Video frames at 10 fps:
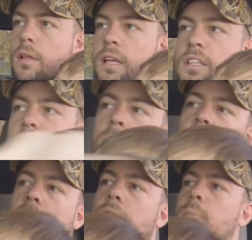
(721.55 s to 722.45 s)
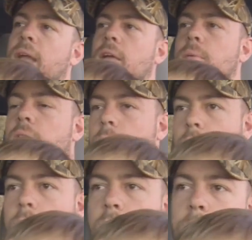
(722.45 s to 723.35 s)
That's my backup
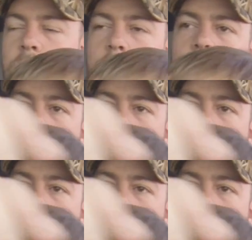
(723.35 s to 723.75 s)
camera in my mirror.